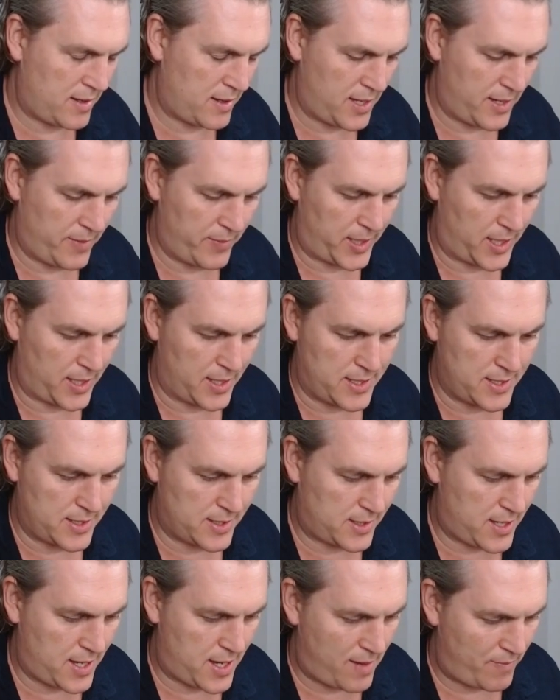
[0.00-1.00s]
and we can
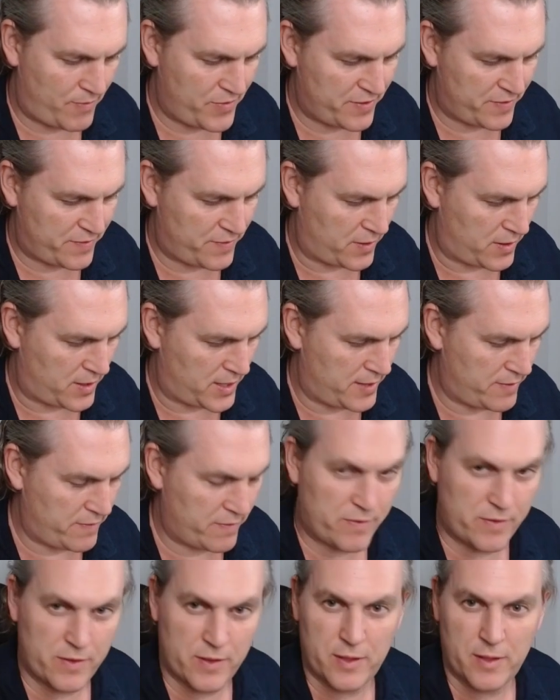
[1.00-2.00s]
discard up to 5.
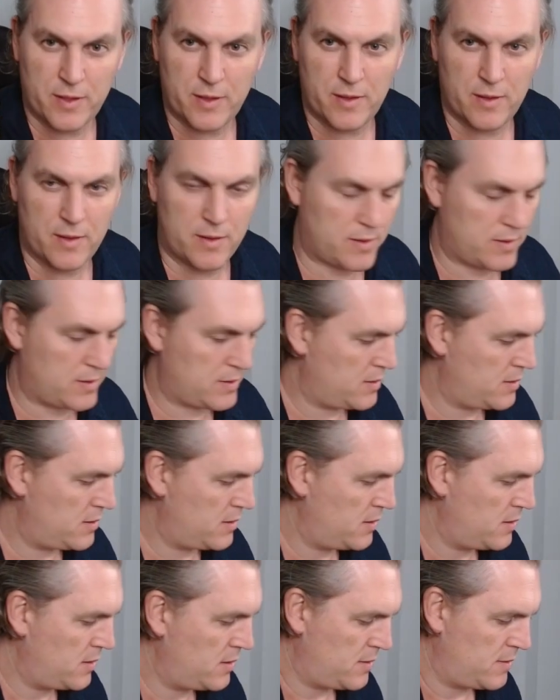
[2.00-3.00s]

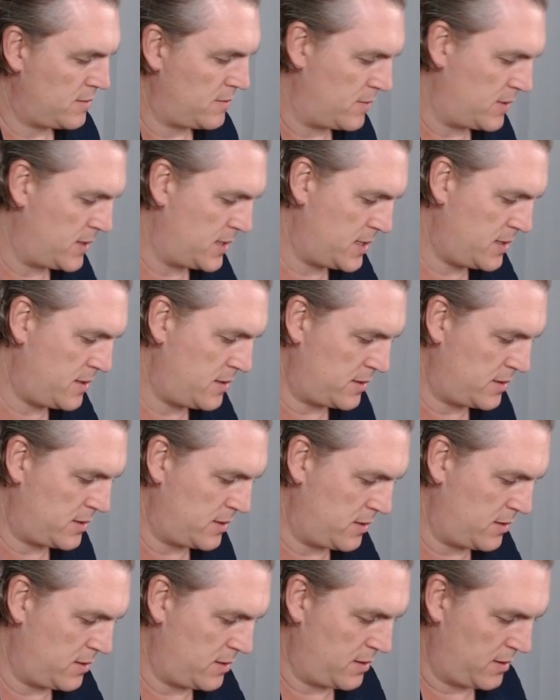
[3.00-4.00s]
1,
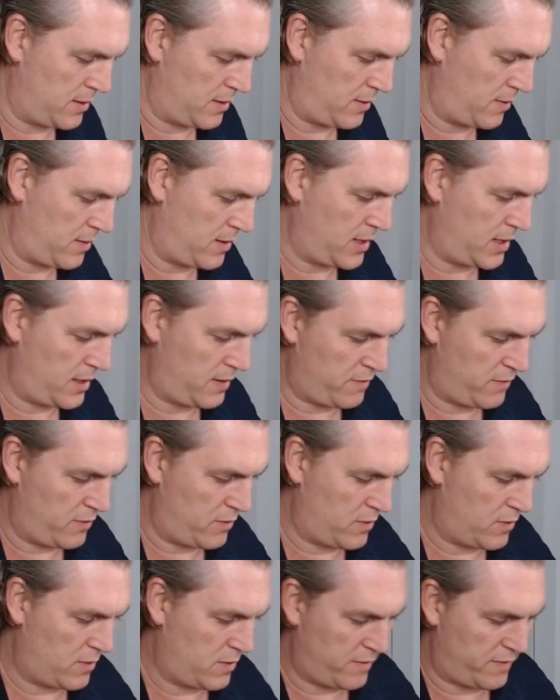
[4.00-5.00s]
2, 3,
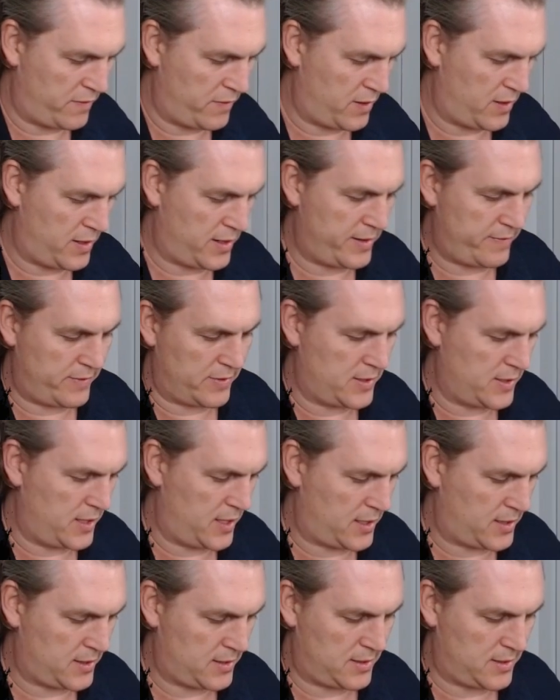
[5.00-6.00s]
4, 5,
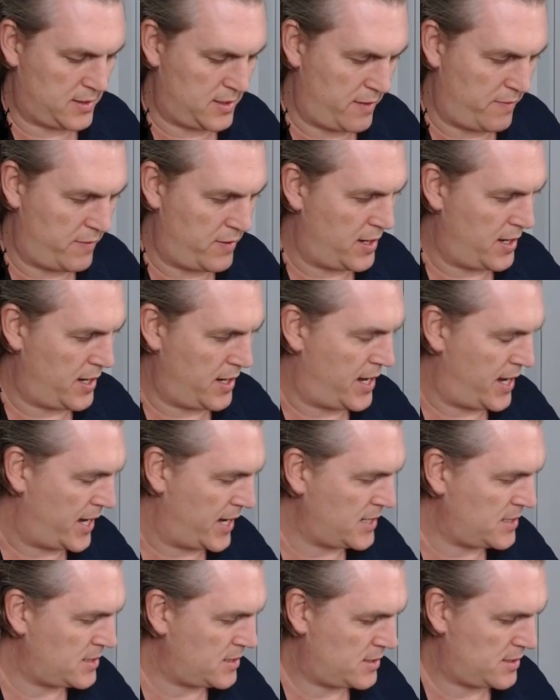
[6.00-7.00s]
6, 7,
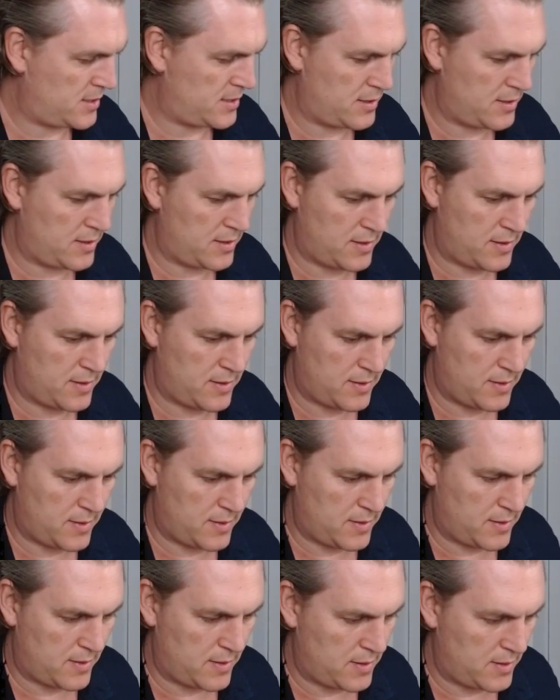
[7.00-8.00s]
8.
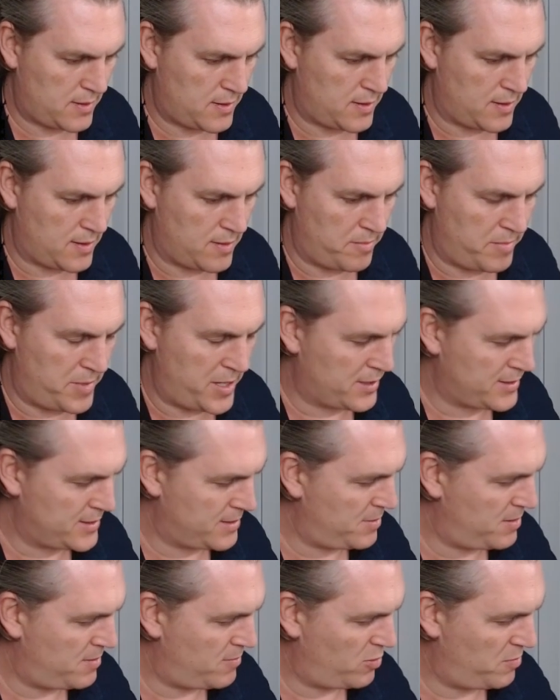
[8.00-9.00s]

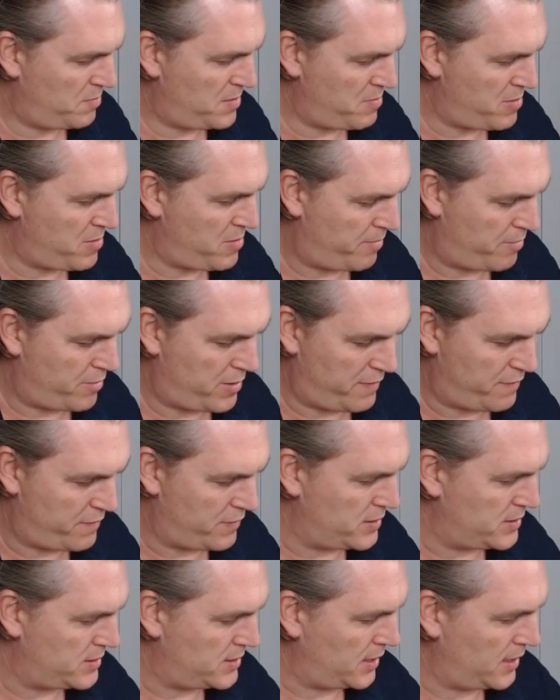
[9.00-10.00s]
Belzeman would be my
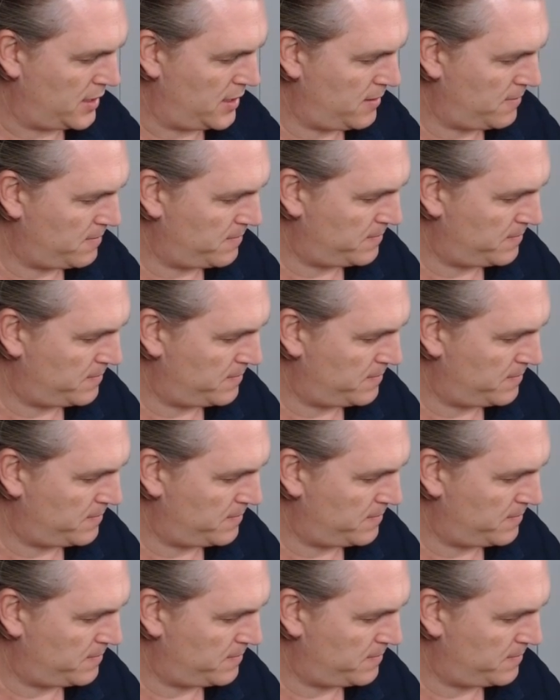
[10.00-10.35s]
preference here.